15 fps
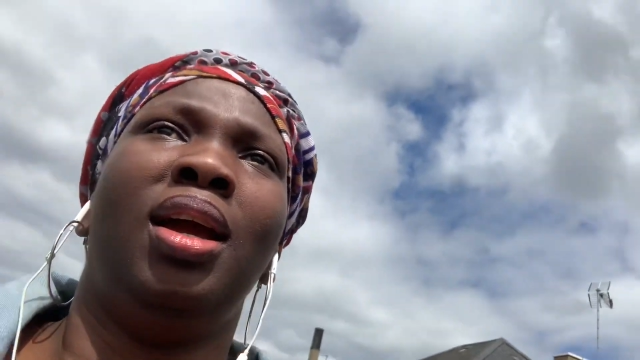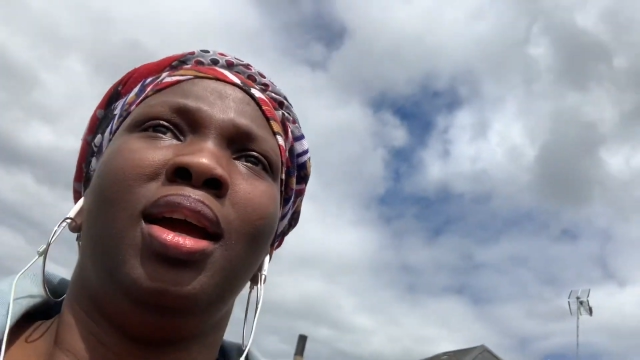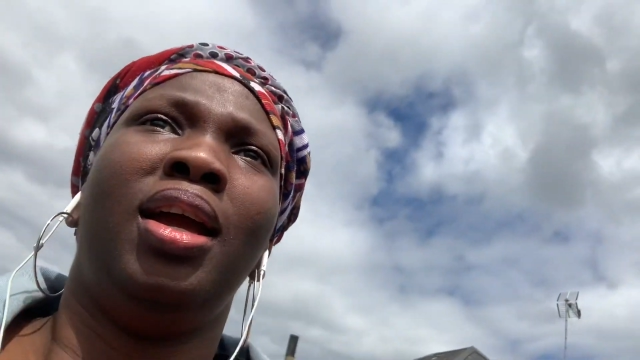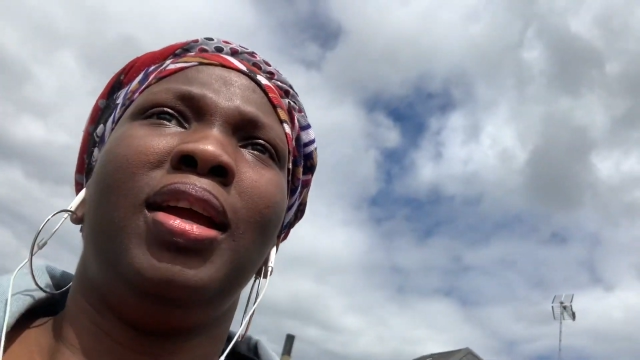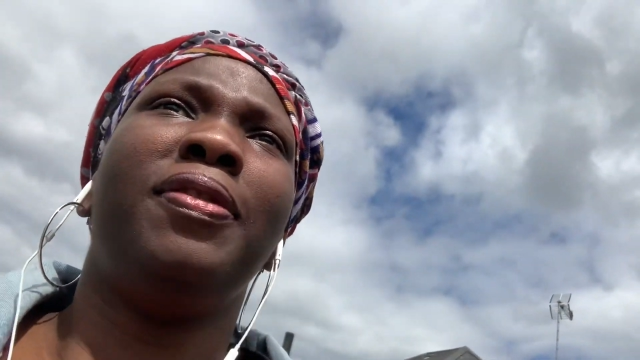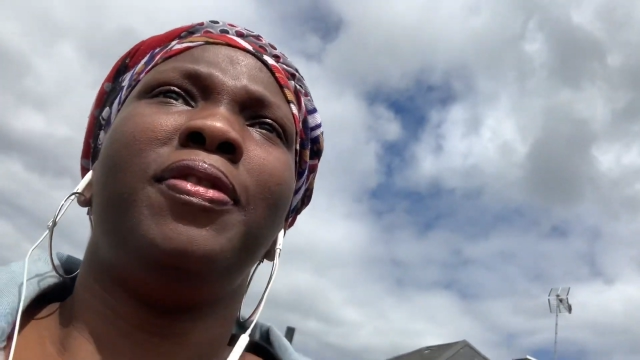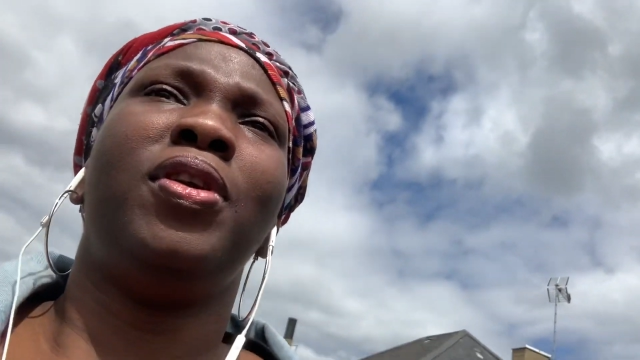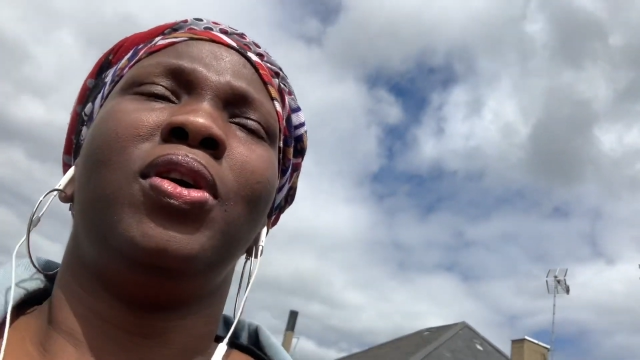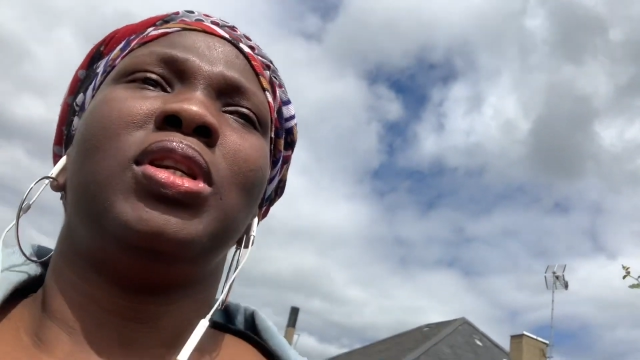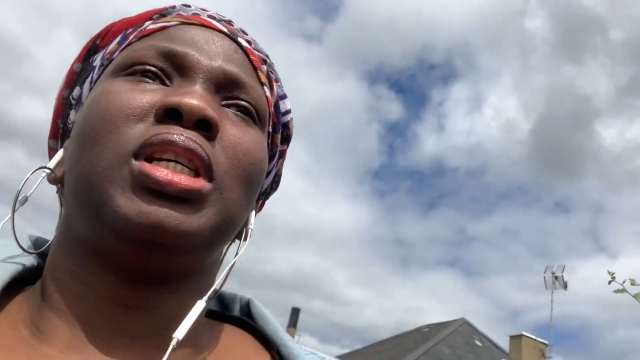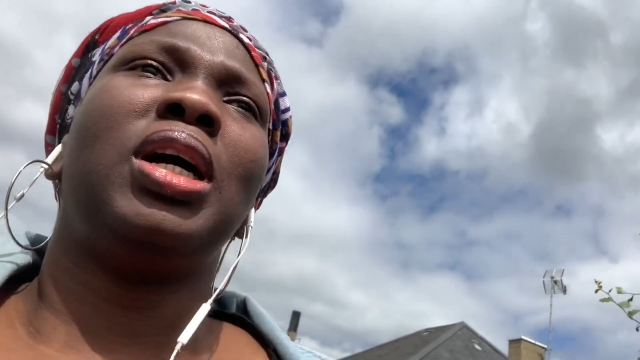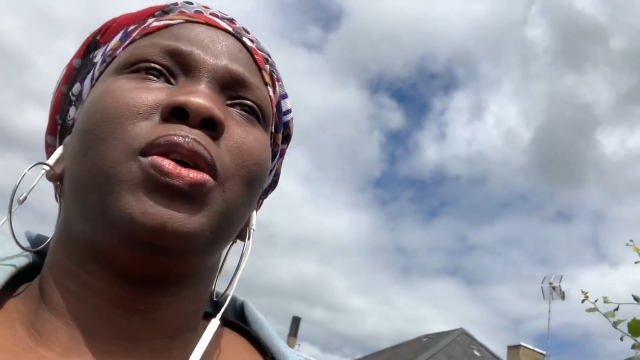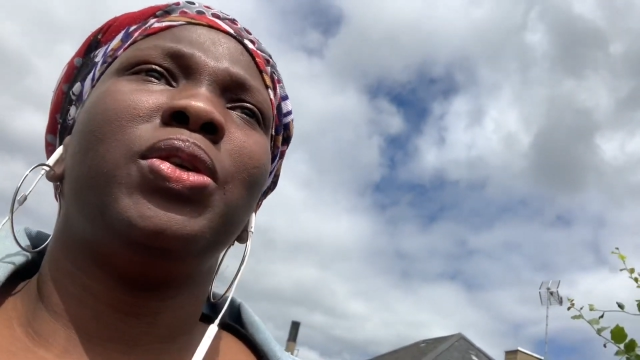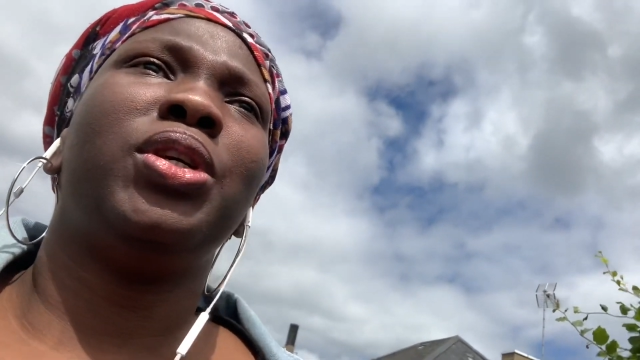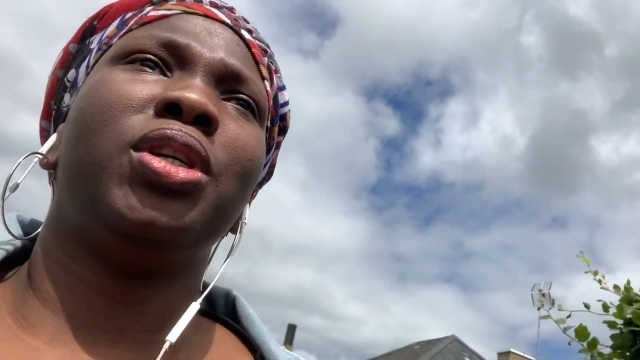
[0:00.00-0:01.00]
If not,
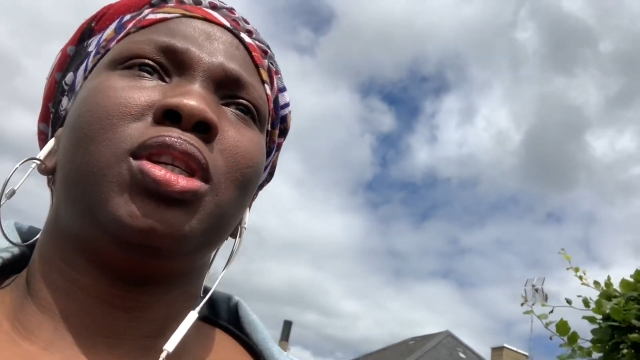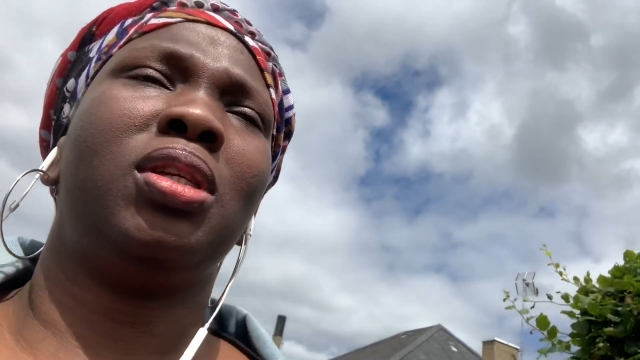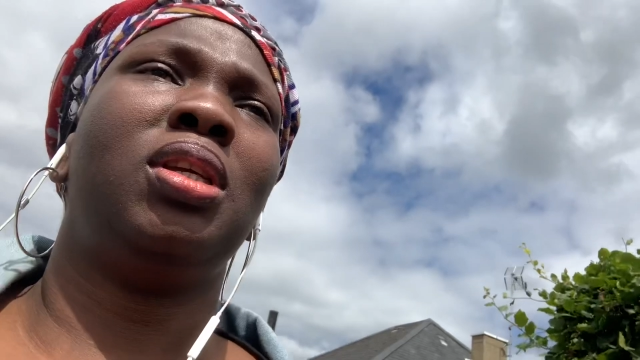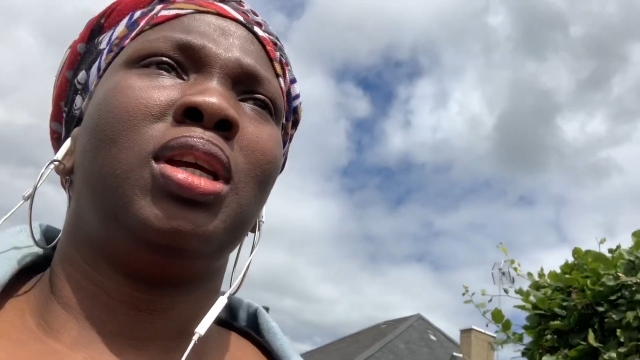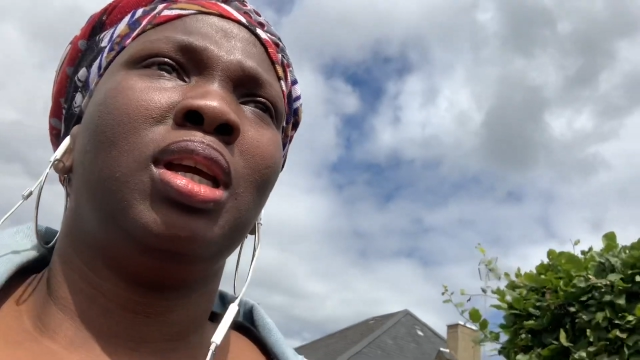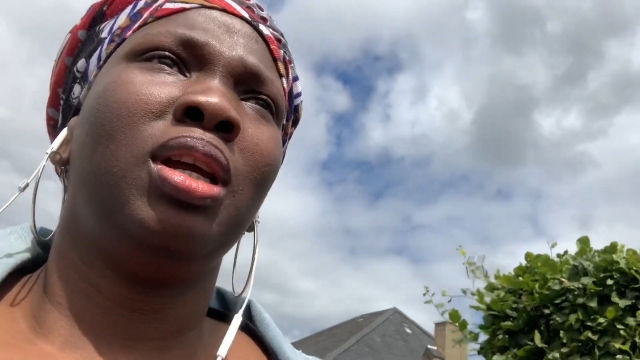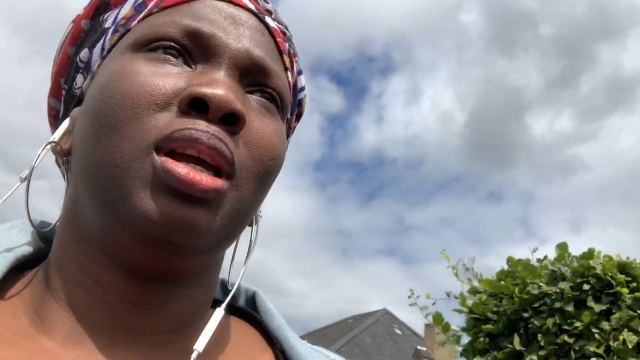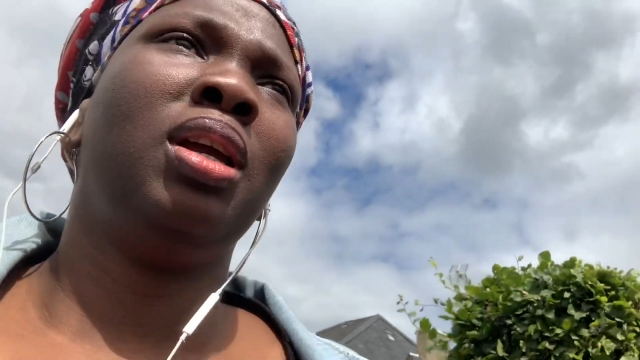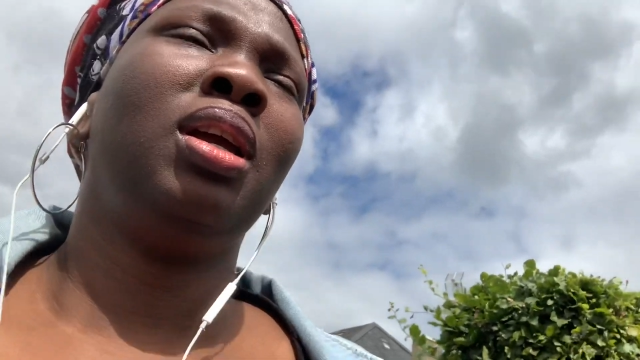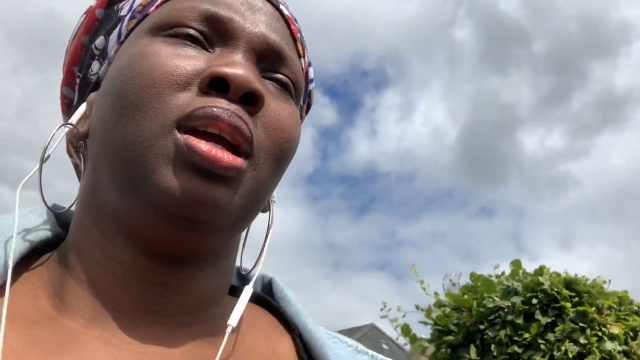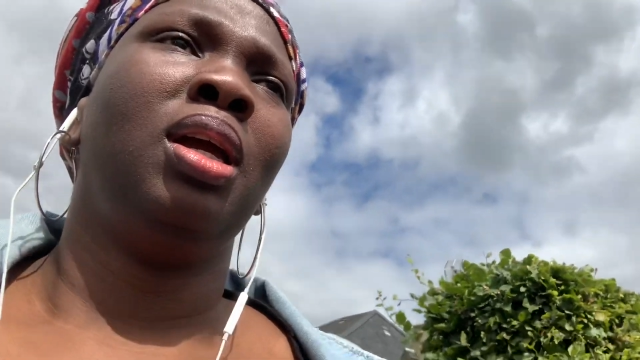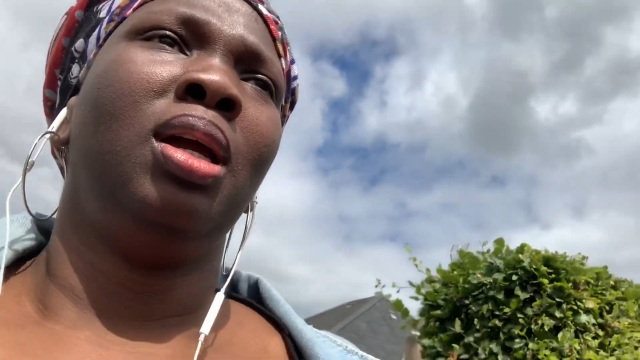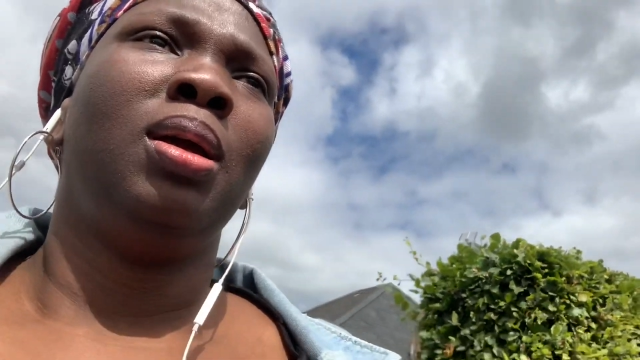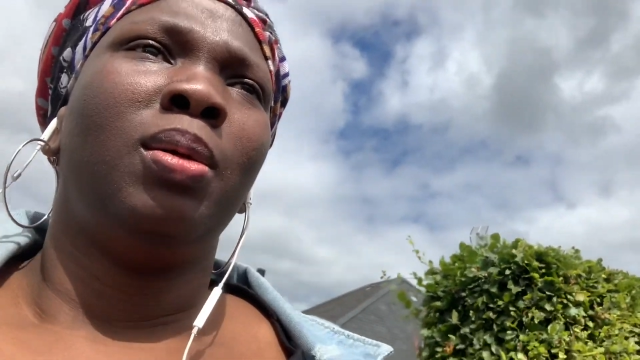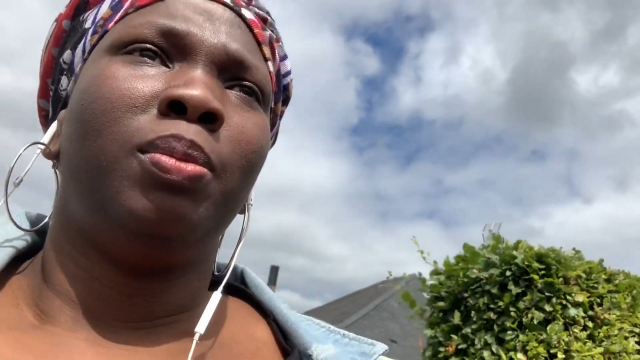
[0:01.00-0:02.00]
I'll just
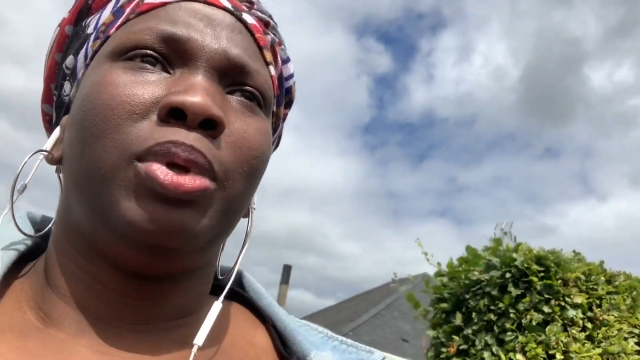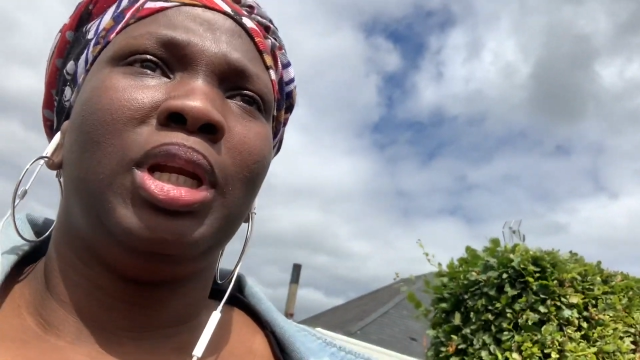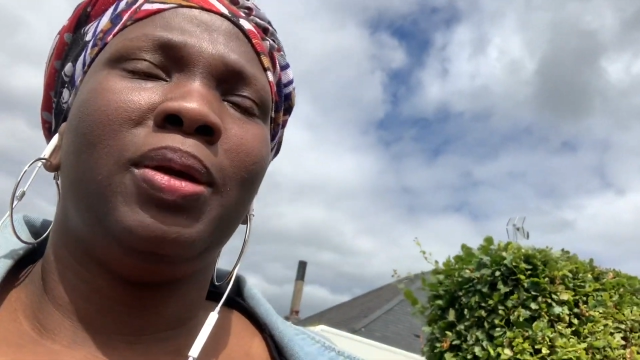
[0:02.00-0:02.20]
play